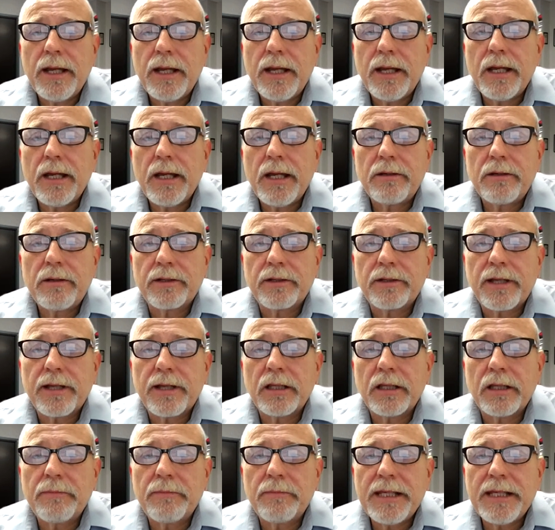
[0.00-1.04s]
And they're
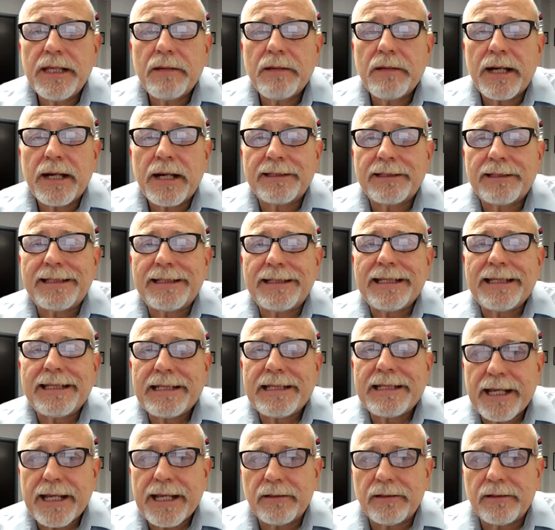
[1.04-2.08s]
telling me about the
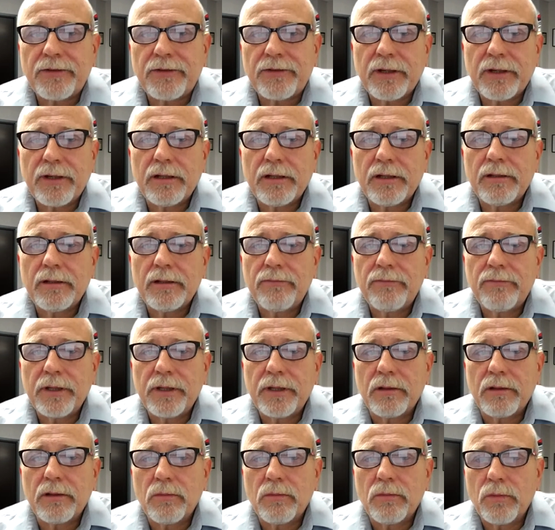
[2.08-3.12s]
details of,
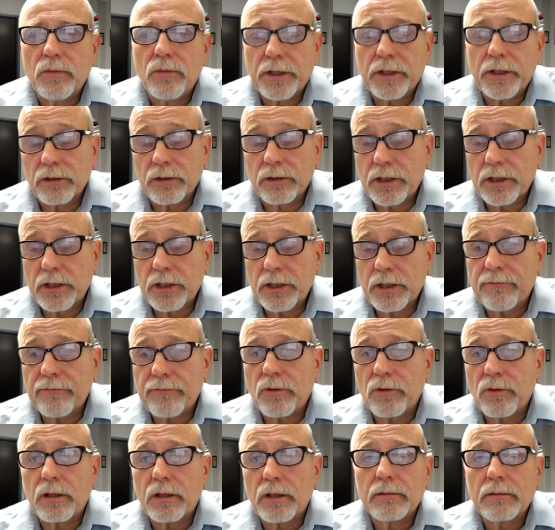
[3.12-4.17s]
what they're looking
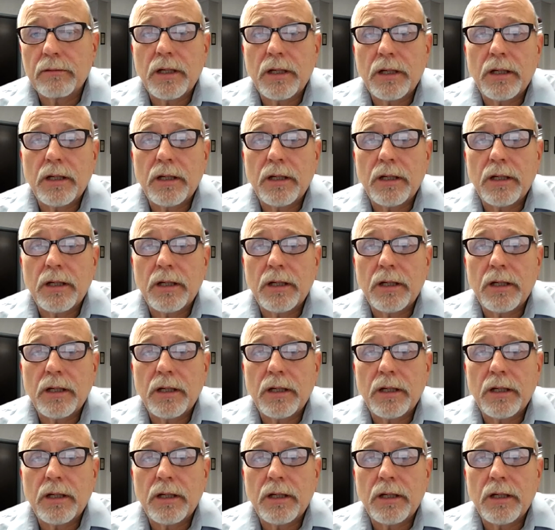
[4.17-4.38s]
for.